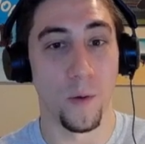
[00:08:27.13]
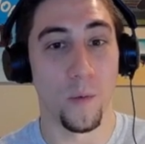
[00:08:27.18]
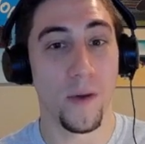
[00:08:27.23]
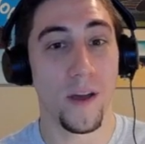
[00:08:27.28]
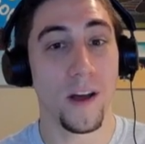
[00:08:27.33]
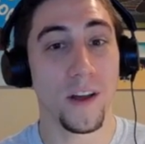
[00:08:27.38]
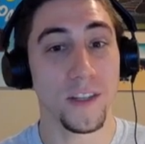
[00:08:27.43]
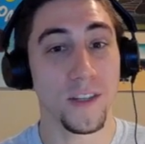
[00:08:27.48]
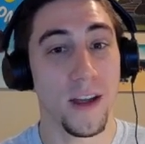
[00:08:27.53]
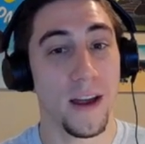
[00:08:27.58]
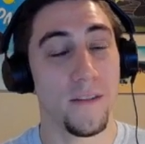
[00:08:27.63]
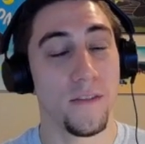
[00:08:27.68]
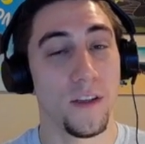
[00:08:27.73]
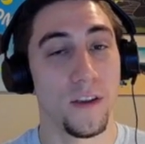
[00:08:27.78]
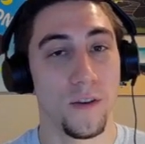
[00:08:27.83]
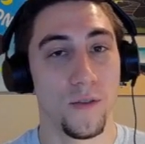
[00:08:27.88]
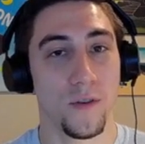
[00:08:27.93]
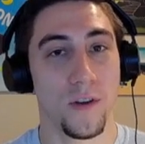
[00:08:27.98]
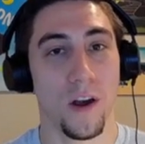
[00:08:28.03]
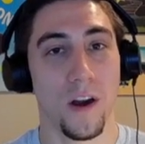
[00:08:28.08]
but we also have
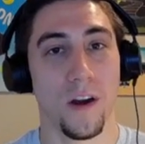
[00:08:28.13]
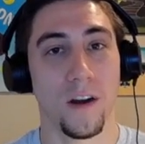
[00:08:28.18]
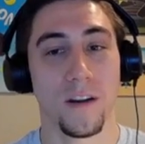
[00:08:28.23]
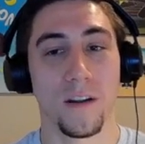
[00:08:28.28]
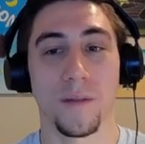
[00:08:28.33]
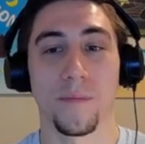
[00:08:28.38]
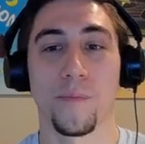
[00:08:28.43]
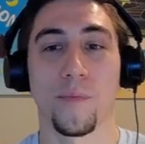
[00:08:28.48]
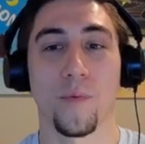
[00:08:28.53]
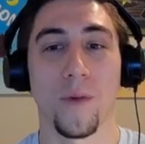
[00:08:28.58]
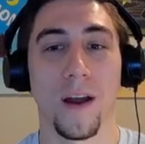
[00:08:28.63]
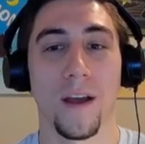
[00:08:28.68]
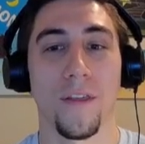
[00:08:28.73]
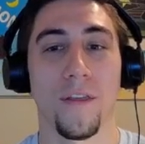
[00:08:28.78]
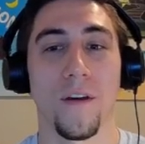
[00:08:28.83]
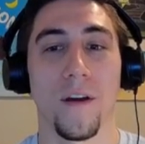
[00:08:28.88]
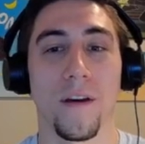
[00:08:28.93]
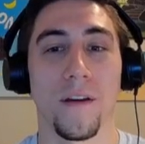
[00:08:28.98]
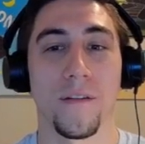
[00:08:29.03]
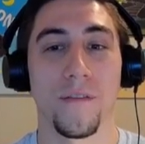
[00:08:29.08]
the new card
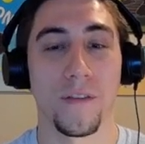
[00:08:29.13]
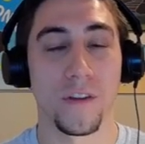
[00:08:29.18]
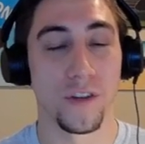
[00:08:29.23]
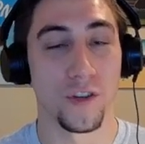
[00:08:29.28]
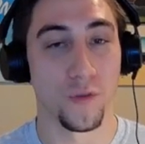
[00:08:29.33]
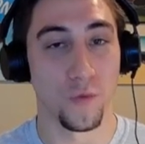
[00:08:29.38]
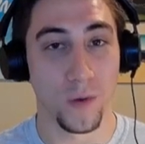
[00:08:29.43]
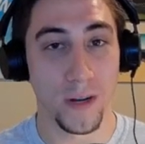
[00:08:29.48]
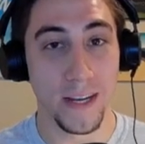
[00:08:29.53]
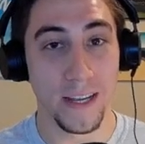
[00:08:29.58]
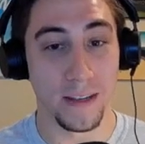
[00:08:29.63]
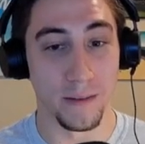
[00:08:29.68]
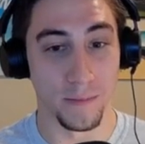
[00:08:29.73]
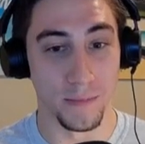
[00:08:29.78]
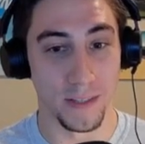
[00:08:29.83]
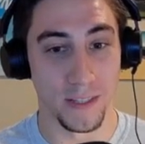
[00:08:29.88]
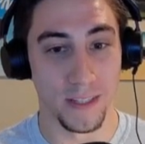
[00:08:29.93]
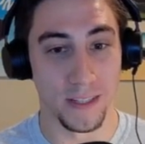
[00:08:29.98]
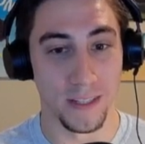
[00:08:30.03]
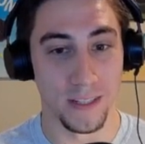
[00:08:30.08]
Breath of
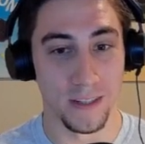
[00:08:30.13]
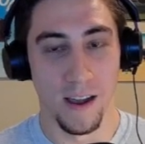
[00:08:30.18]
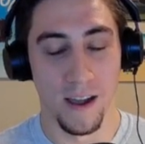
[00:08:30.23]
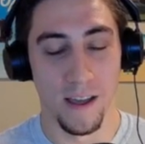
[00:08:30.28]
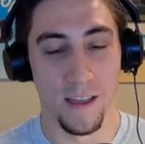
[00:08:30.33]
Dreams.